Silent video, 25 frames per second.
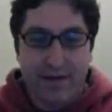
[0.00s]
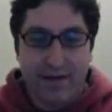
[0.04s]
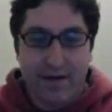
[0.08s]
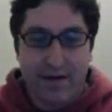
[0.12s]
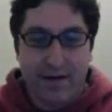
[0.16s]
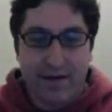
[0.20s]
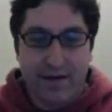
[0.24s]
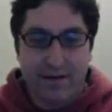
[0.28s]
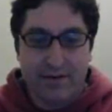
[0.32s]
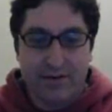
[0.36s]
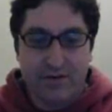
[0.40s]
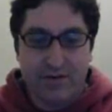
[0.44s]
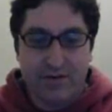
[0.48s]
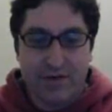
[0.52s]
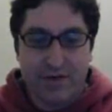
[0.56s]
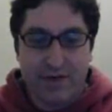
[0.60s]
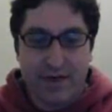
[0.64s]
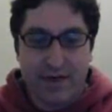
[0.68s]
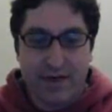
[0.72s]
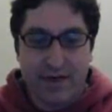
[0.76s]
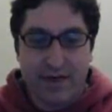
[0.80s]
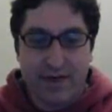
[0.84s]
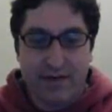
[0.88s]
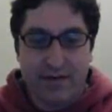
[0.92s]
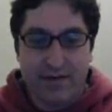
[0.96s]

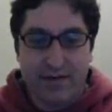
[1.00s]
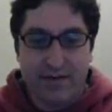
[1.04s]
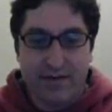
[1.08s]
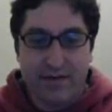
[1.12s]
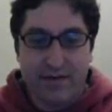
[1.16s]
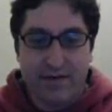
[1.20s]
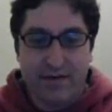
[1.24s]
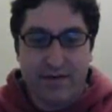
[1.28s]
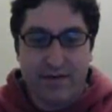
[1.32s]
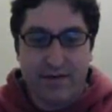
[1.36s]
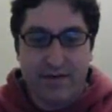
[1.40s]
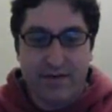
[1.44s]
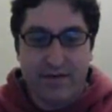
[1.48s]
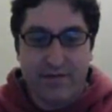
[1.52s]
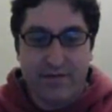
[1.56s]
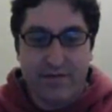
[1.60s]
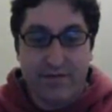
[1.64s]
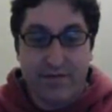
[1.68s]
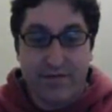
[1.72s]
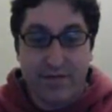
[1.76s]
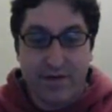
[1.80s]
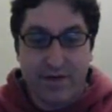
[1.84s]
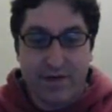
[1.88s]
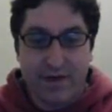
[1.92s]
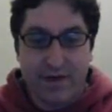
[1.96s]

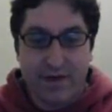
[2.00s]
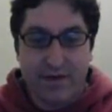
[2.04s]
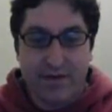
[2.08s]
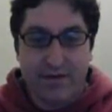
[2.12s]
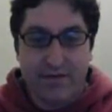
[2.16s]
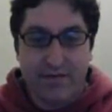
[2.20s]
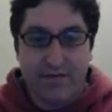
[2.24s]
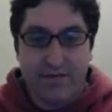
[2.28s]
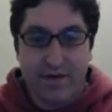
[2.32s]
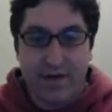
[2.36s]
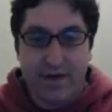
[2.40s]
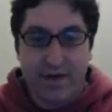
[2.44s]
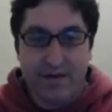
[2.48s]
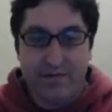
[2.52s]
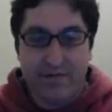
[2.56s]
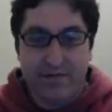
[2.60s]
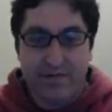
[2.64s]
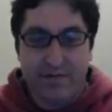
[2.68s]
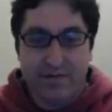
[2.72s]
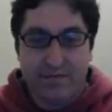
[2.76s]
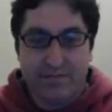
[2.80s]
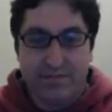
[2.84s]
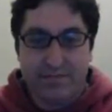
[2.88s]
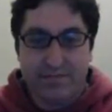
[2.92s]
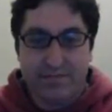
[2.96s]
135.